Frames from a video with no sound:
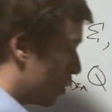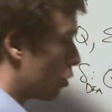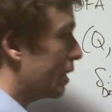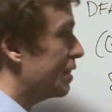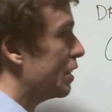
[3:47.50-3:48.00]
the
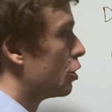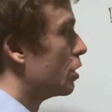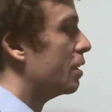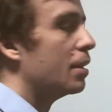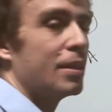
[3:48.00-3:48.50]

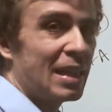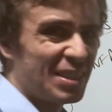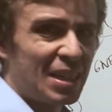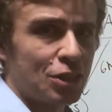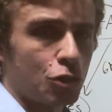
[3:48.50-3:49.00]
transition.
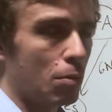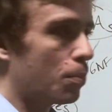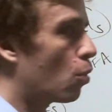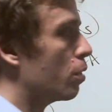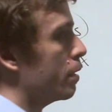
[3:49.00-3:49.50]
That's not so
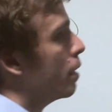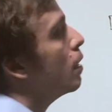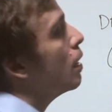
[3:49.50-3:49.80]
important.